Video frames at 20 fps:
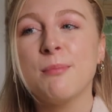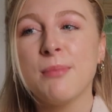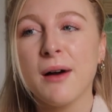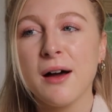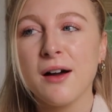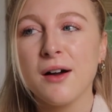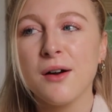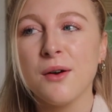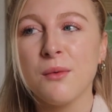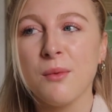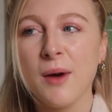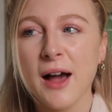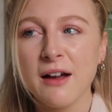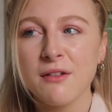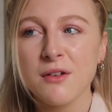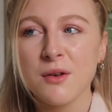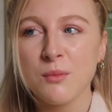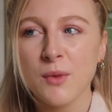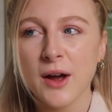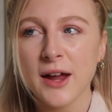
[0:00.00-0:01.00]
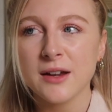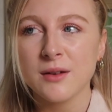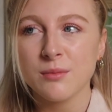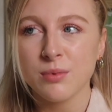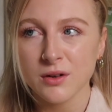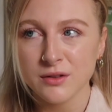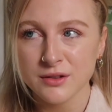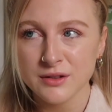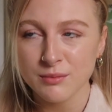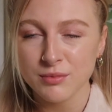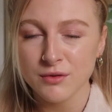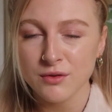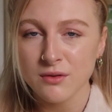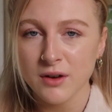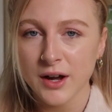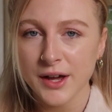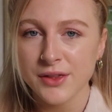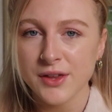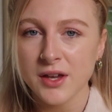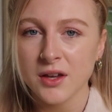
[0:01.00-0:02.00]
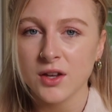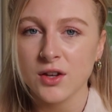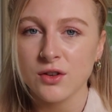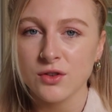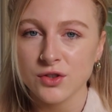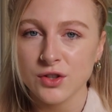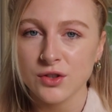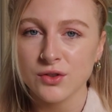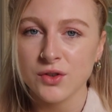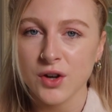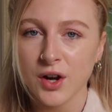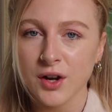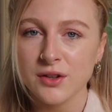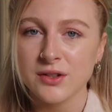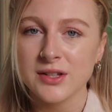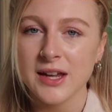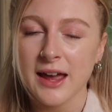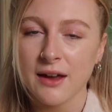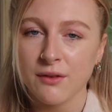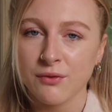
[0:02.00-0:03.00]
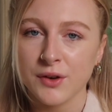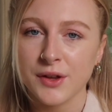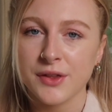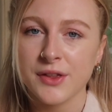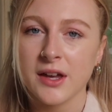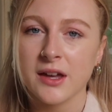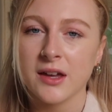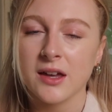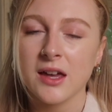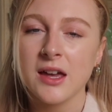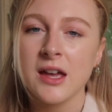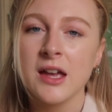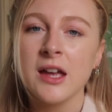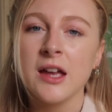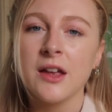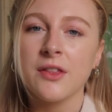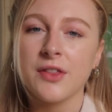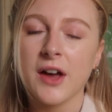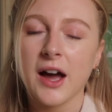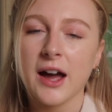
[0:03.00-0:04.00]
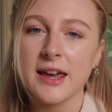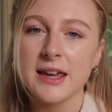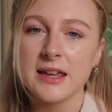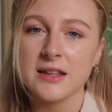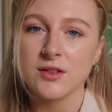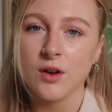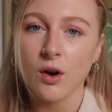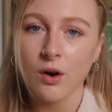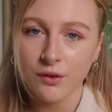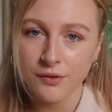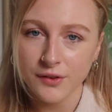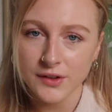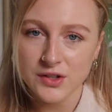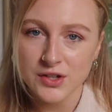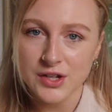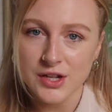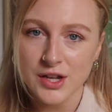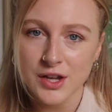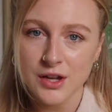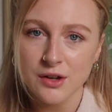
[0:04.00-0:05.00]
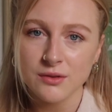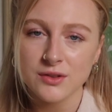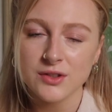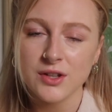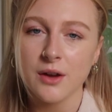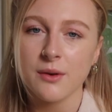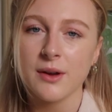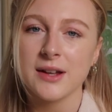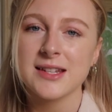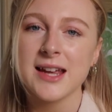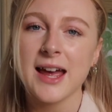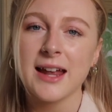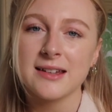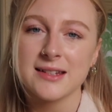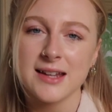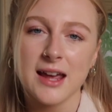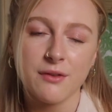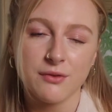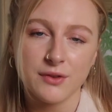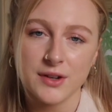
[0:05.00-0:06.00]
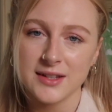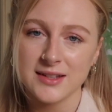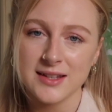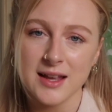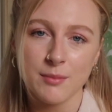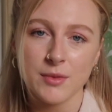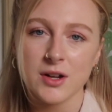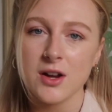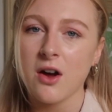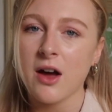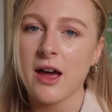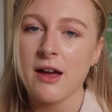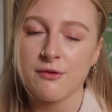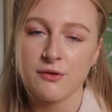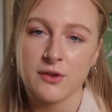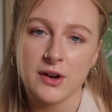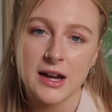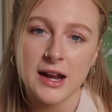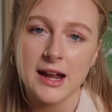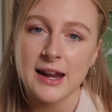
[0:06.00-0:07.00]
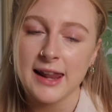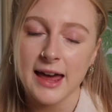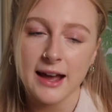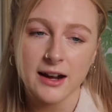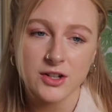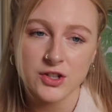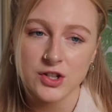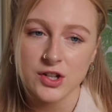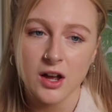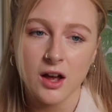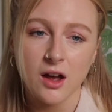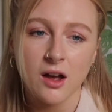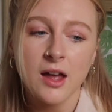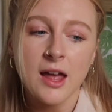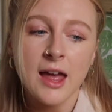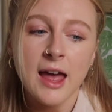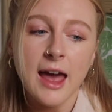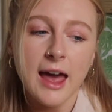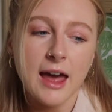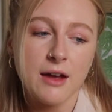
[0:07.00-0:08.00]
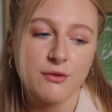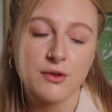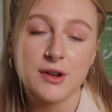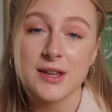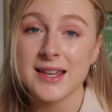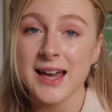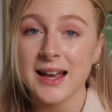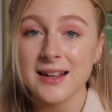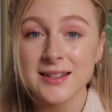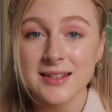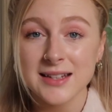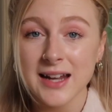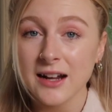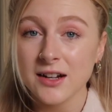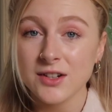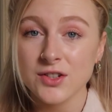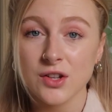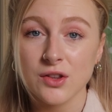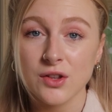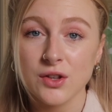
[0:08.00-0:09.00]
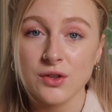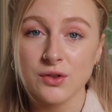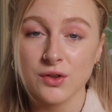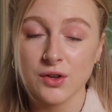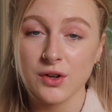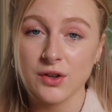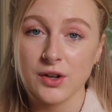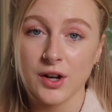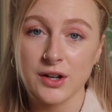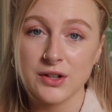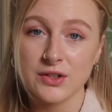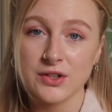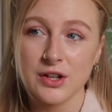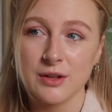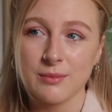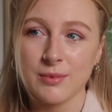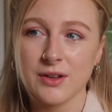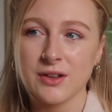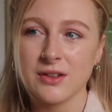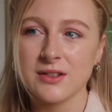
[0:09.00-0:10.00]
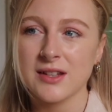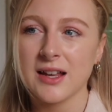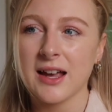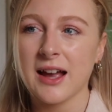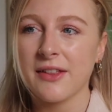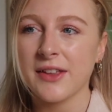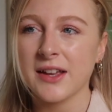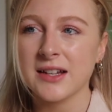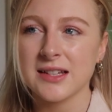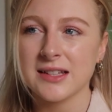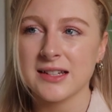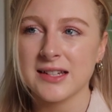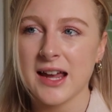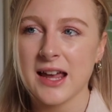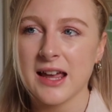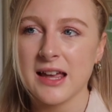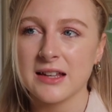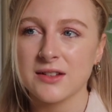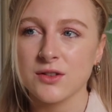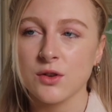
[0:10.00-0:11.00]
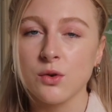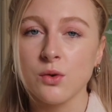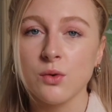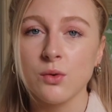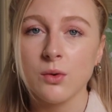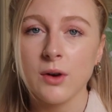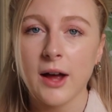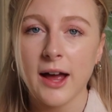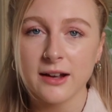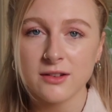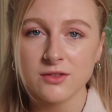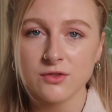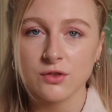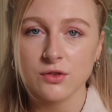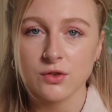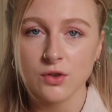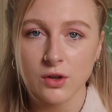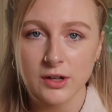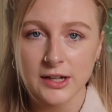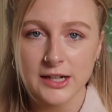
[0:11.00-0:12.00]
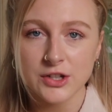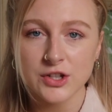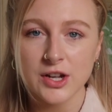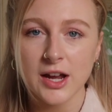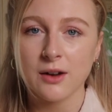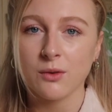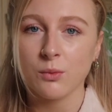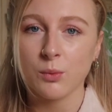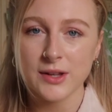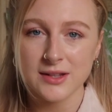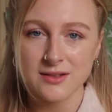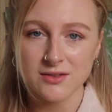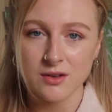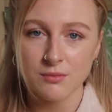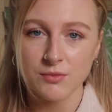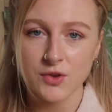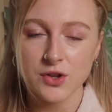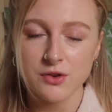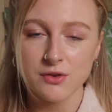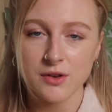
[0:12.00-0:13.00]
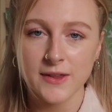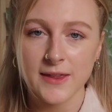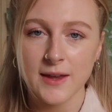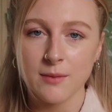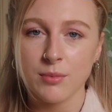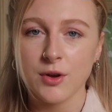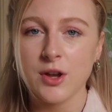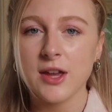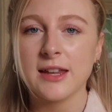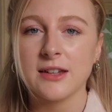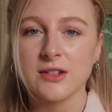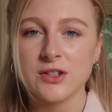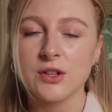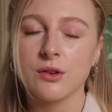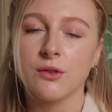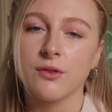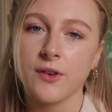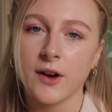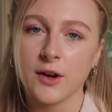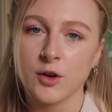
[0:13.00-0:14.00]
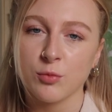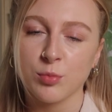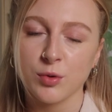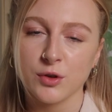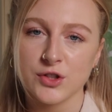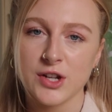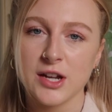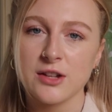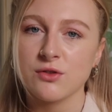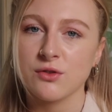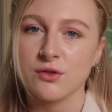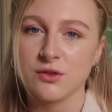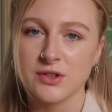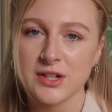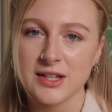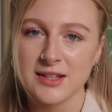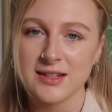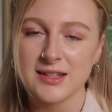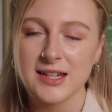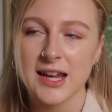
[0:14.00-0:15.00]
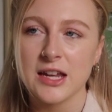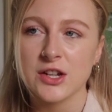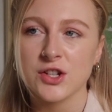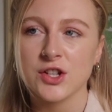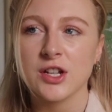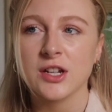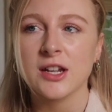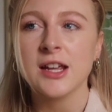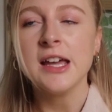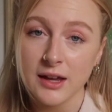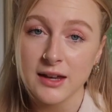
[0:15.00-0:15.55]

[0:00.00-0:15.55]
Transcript: But where and when possible, I think you should go to everything that is offered to you. So attend every seminar, every lecture, every guest lecture that you can go to, because at the end of the day, it's all extra knowledge and wisdom that you can then put into your final project or your dissertation.